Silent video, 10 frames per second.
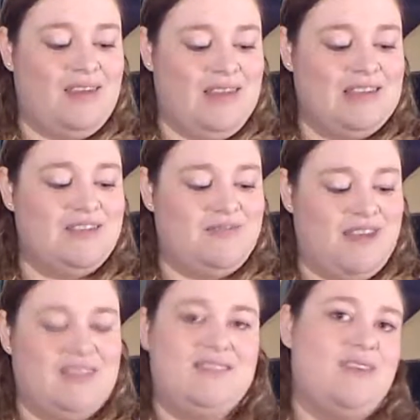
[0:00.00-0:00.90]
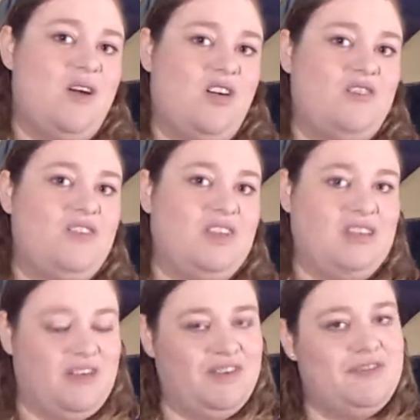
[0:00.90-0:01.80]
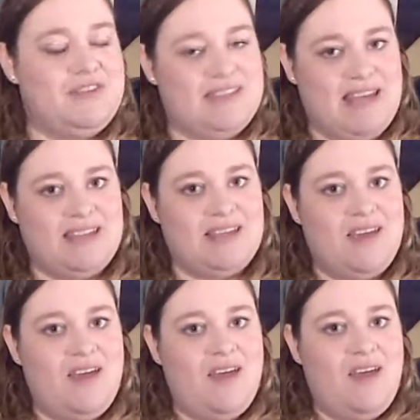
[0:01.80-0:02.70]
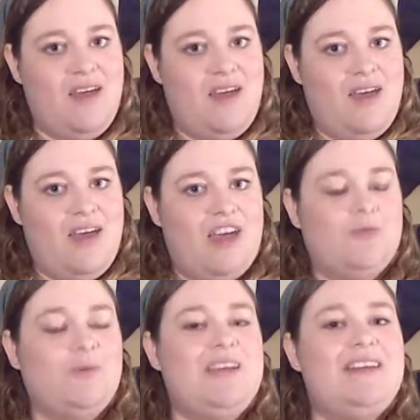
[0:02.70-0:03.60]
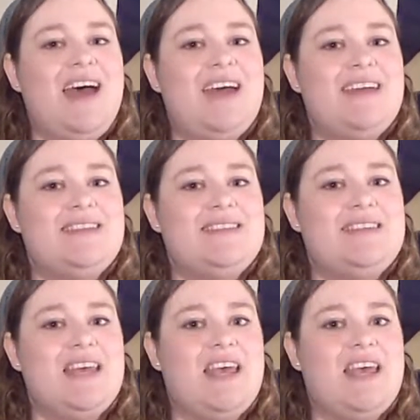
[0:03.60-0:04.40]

In Defense of Love at First Sight and realized